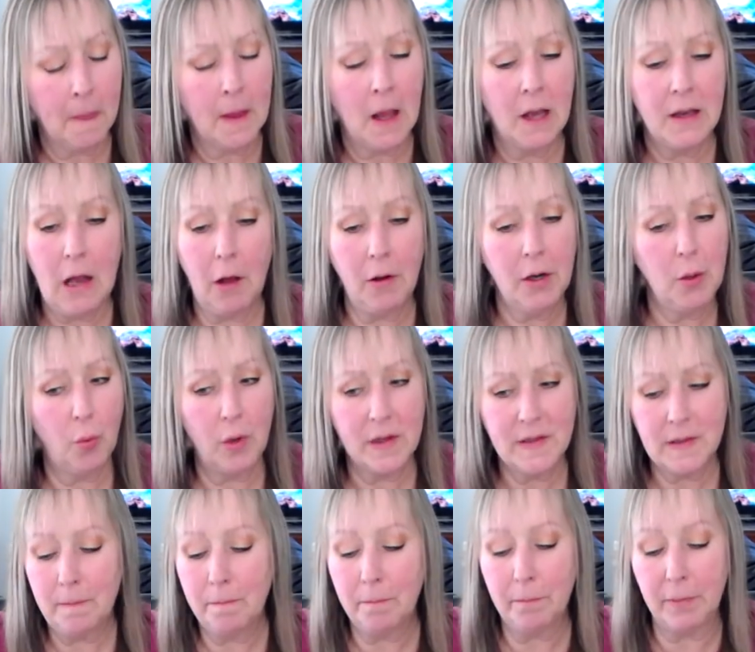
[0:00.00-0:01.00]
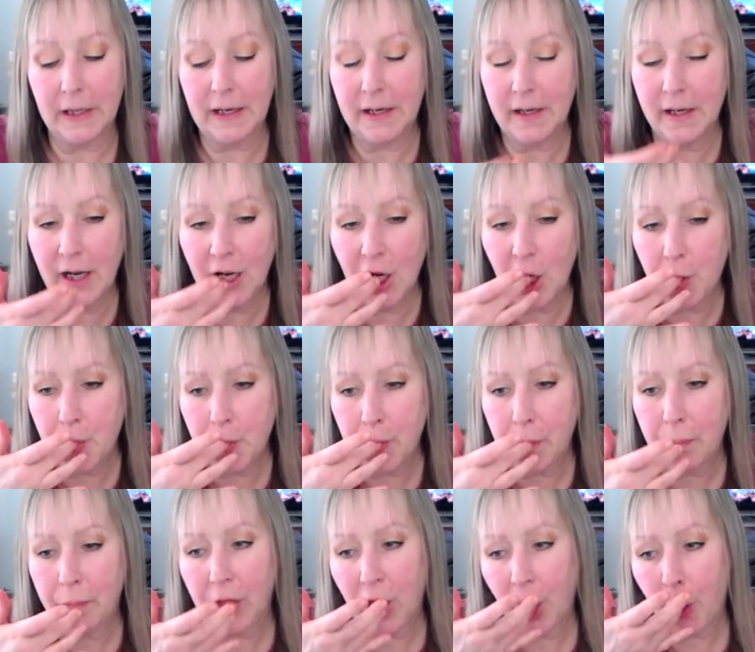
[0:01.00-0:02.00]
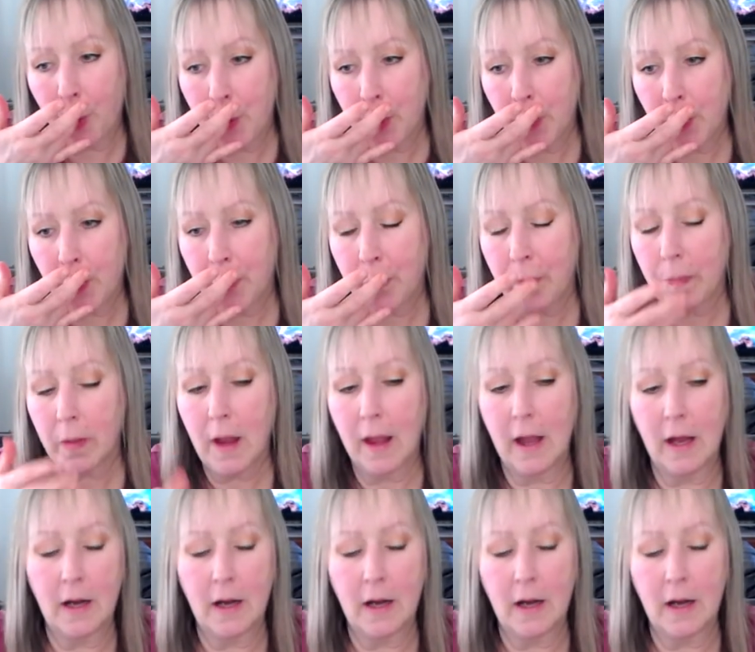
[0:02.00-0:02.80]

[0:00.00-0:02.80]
Now, it wasn't bleeding. It